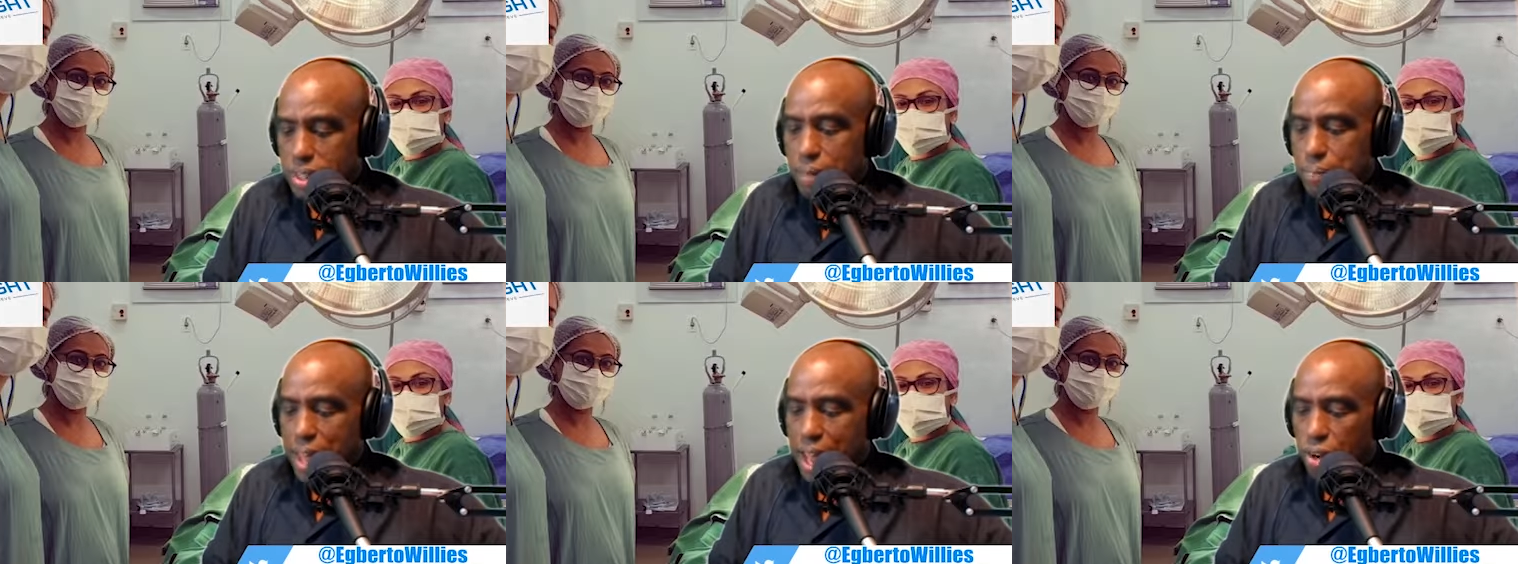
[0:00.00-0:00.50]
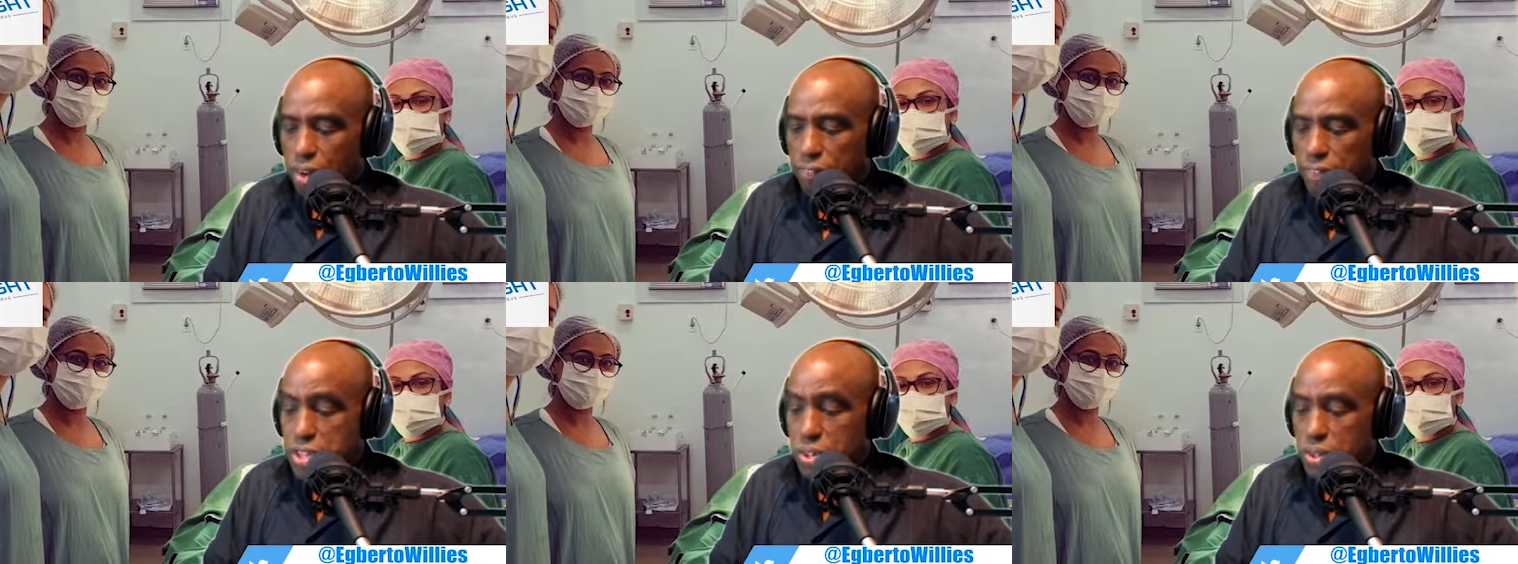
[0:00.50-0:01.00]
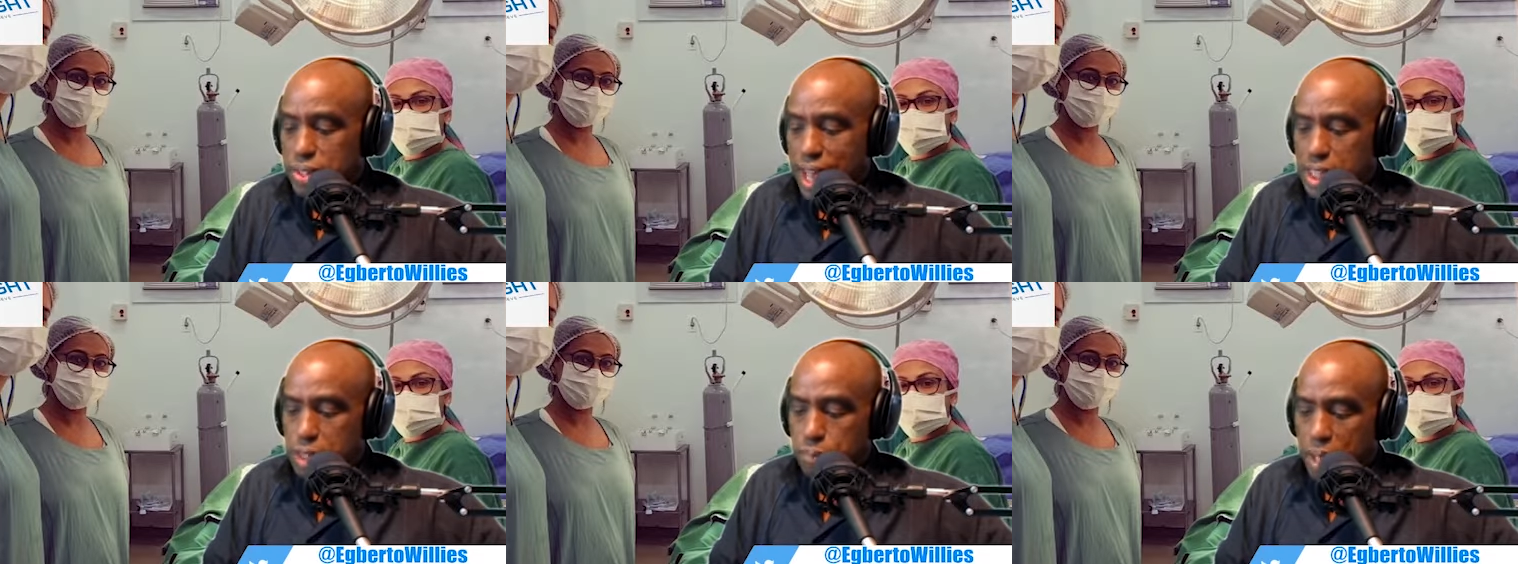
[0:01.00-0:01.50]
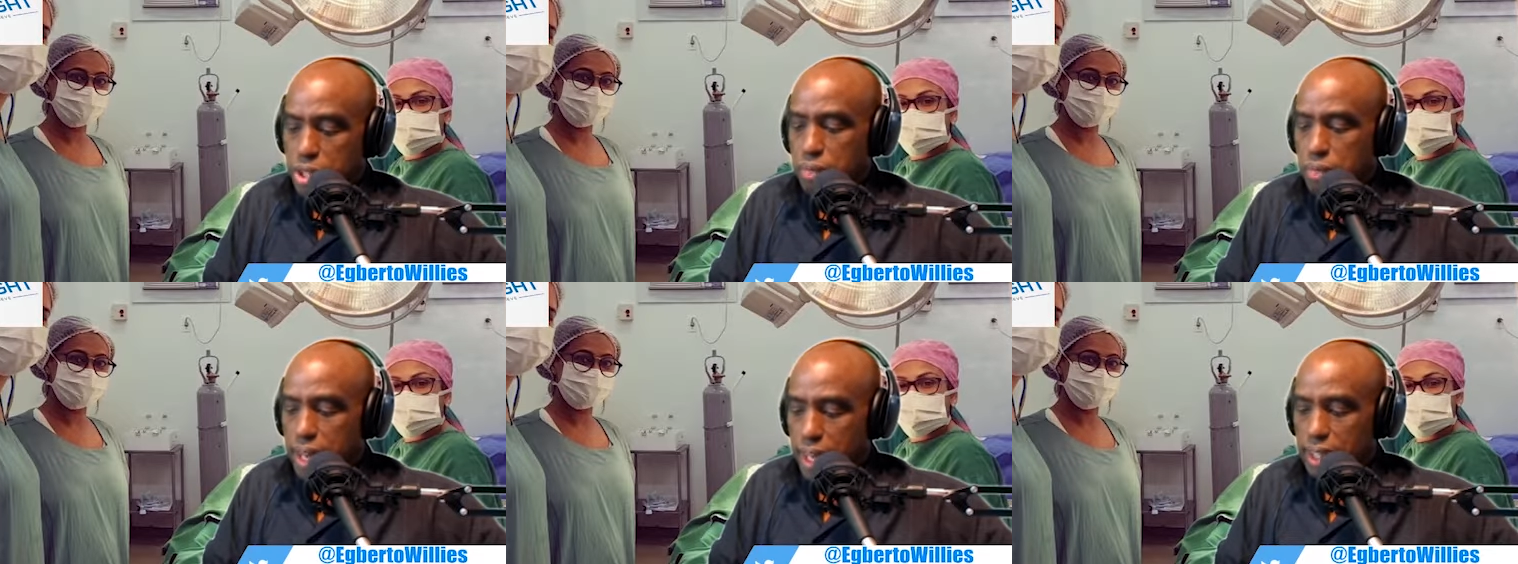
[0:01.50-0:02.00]
Speaker 1: and officials at Spectrum
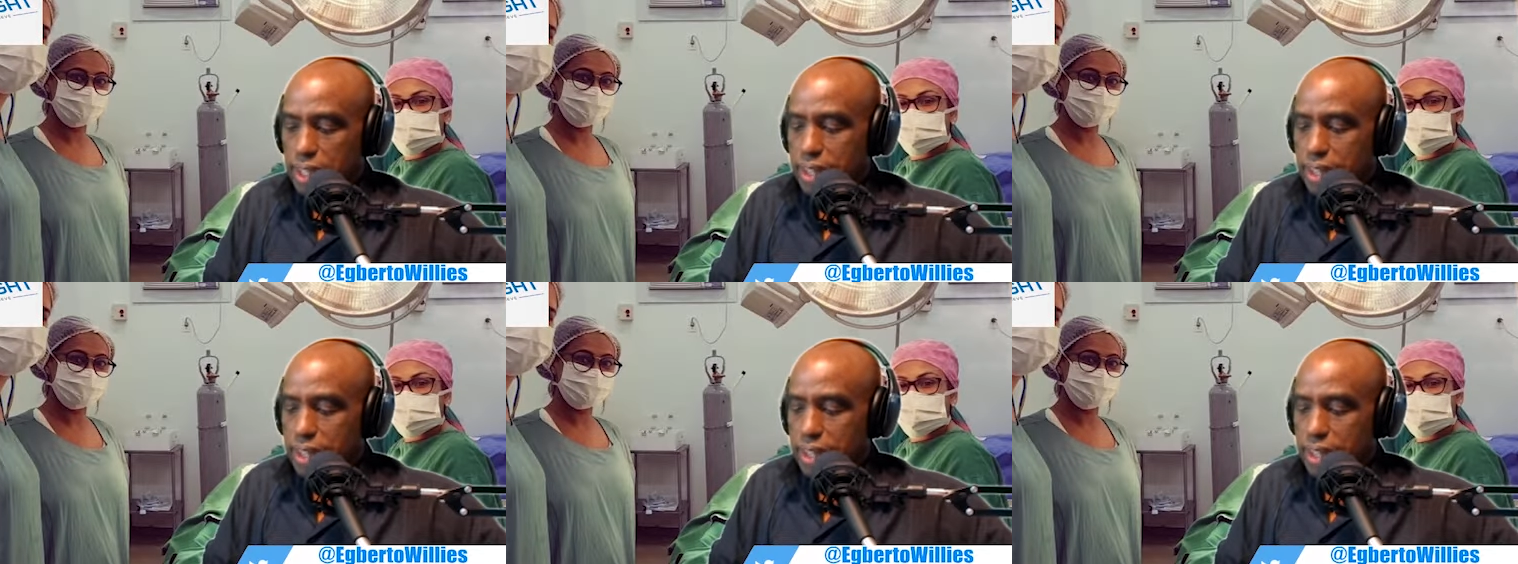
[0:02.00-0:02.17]
Health